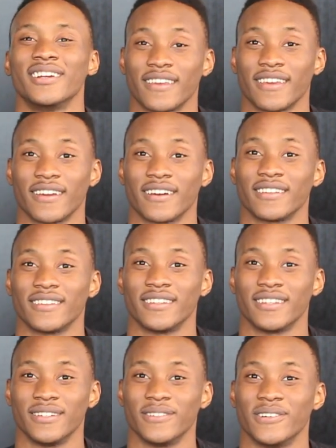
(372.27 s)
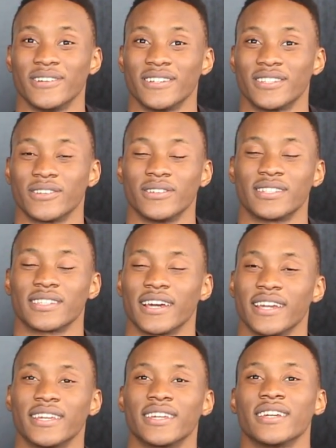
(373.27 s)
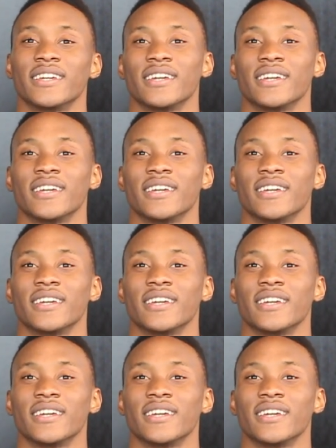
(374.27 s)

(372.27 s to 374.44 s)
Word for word: Yeah, they do. So it's like